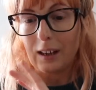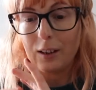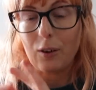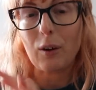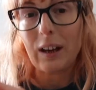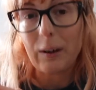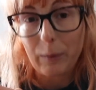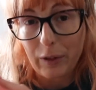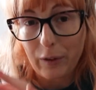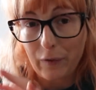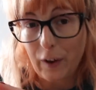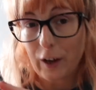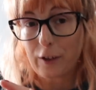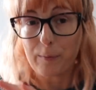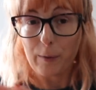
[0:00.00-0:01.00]
Not like with the
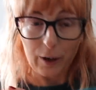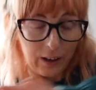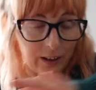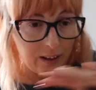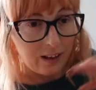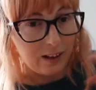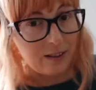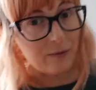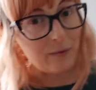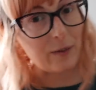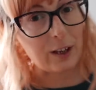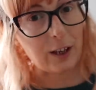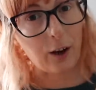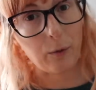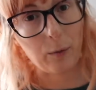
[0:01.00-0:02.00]
first book in this
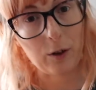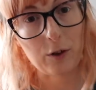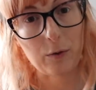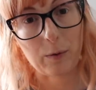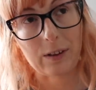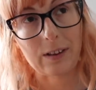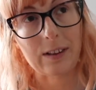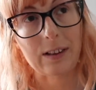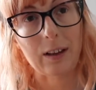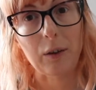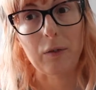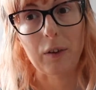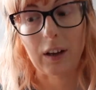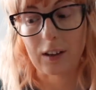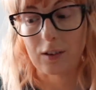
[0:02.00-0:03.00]
video, which was
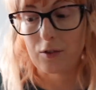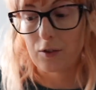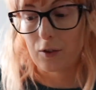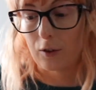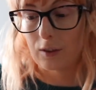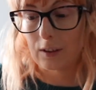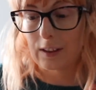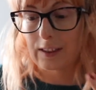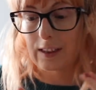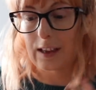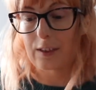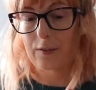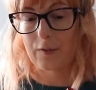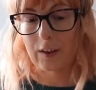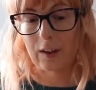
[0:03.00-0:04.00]
Silver and Salt.
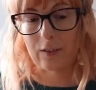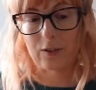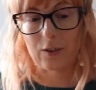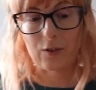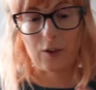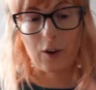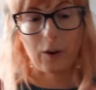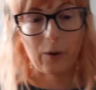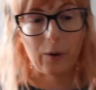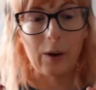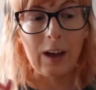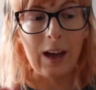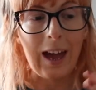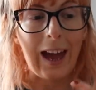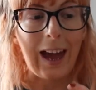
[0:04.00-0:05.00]
This feels as though
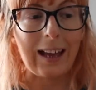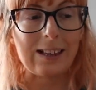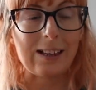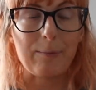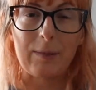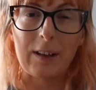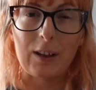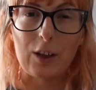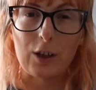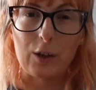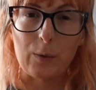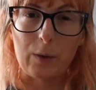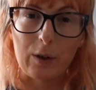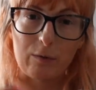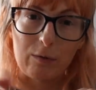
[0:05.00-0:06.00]
it's something that
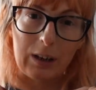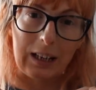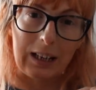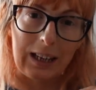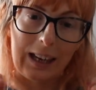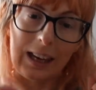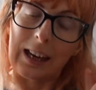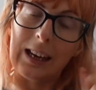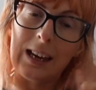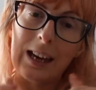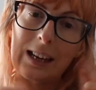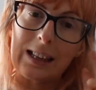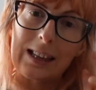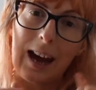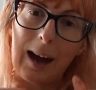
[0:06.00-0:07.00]
you can really
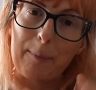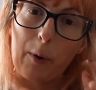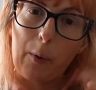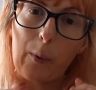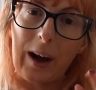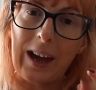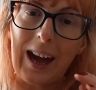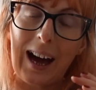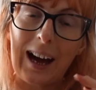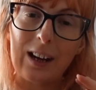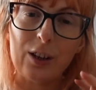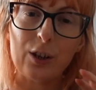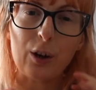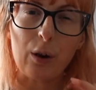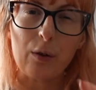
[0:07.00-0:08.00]
tap away at
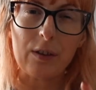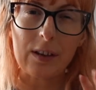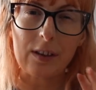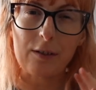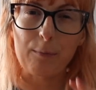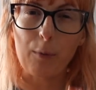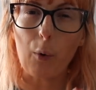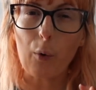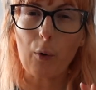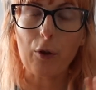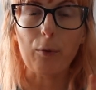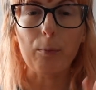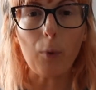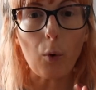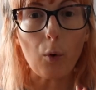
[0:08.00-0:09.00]
and notice more
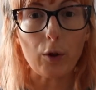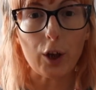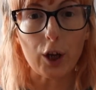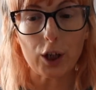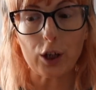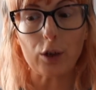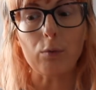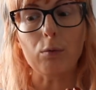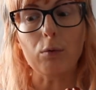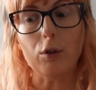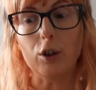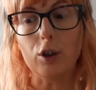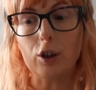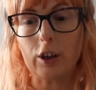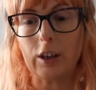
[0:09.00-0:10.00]
the more that you
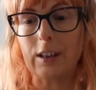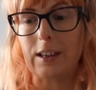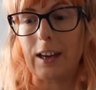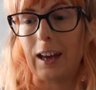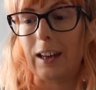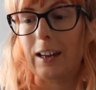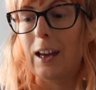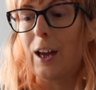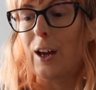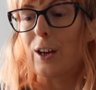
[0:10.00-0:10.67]
look at it.